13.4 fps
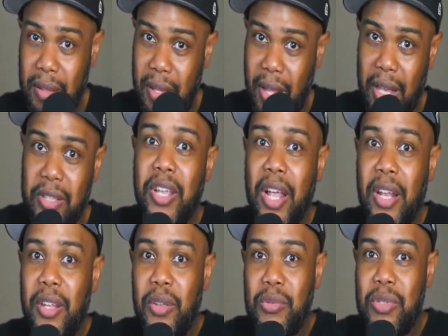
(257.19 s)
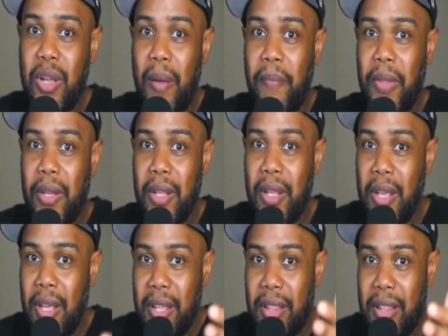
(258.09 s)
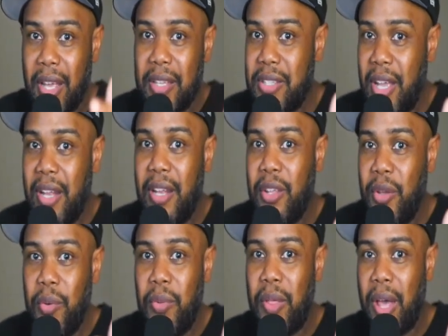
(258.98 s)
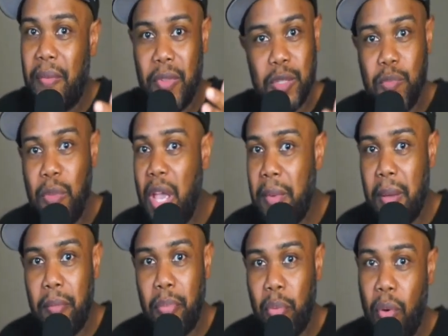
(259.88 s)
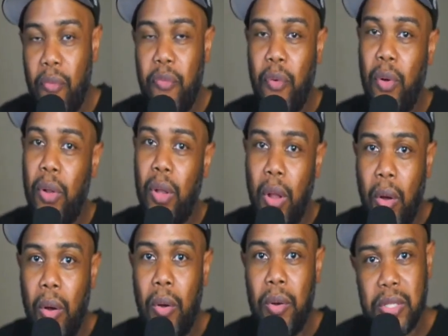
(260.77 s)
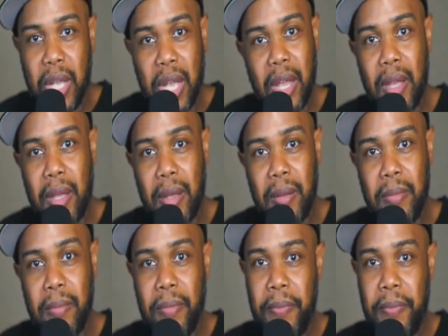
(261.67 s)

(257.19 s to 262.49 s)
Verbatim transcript: That's telling you something. That's telling you that this may have been brewing for a long time.